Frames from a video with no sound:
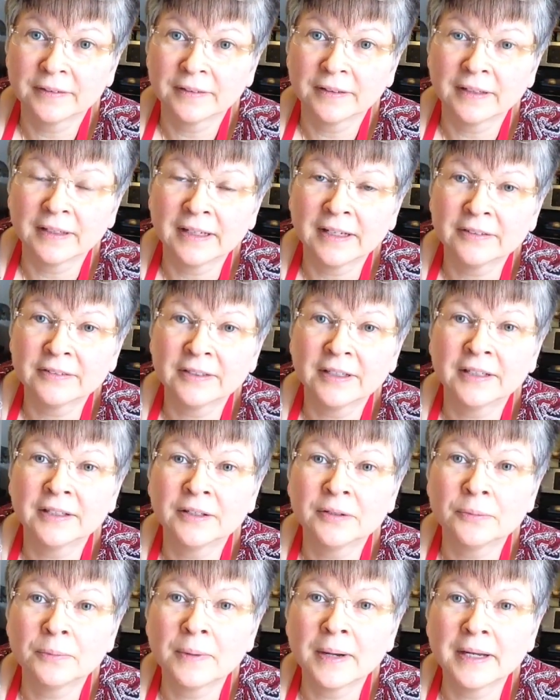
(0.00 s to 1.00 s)
And I'll tell you
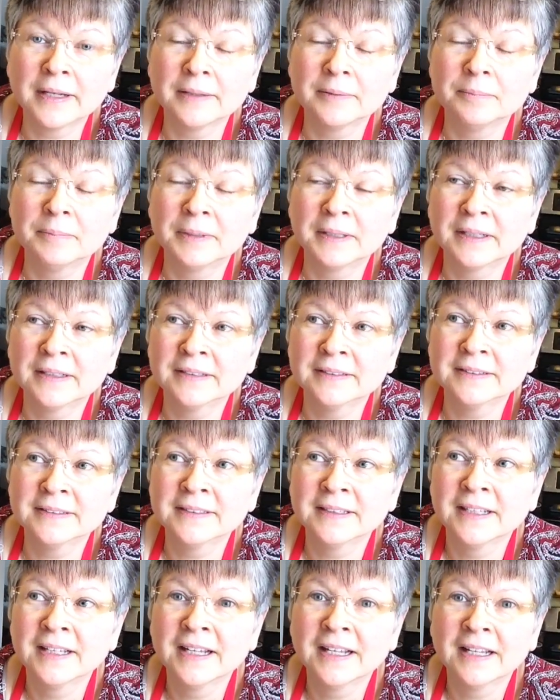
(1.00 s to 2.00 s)
why. Because
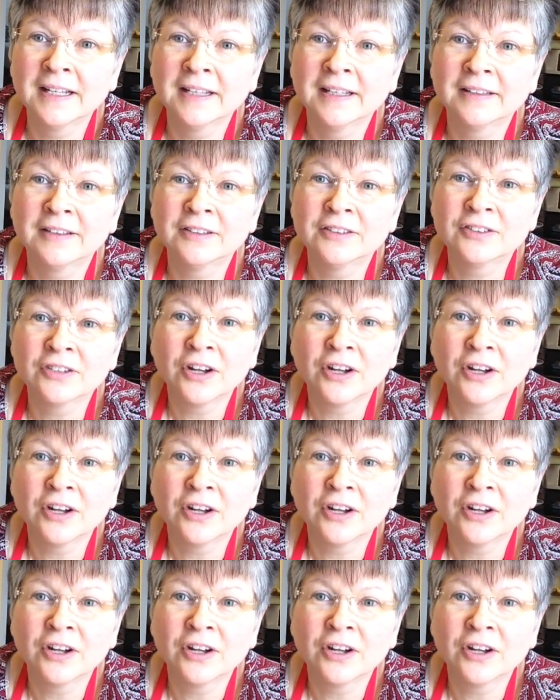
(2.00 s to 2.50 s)
there's